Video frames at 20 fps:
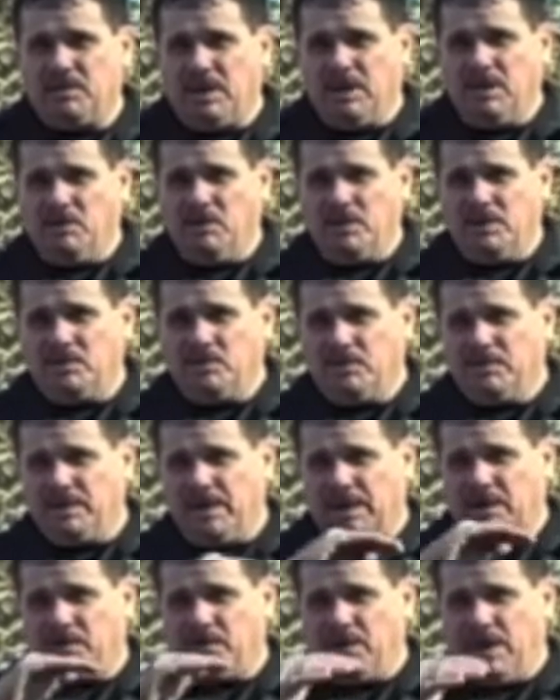they always want
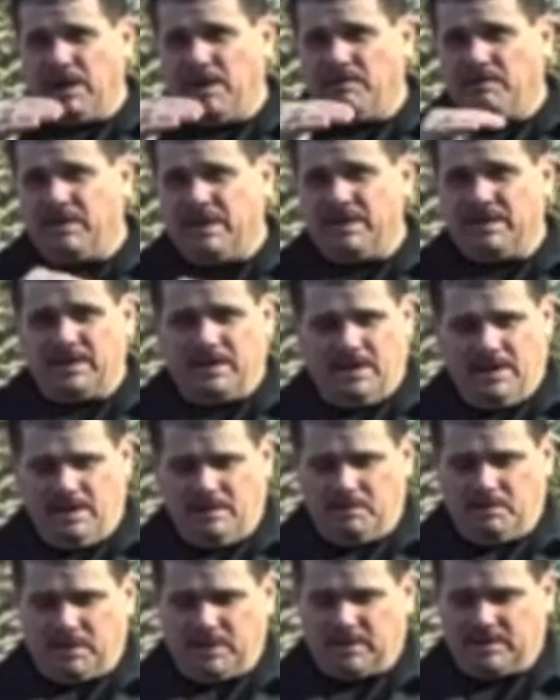that crown facing
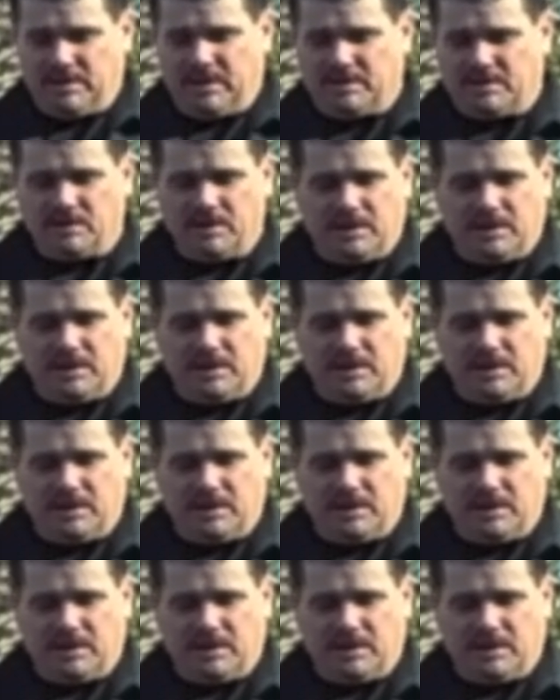up because that's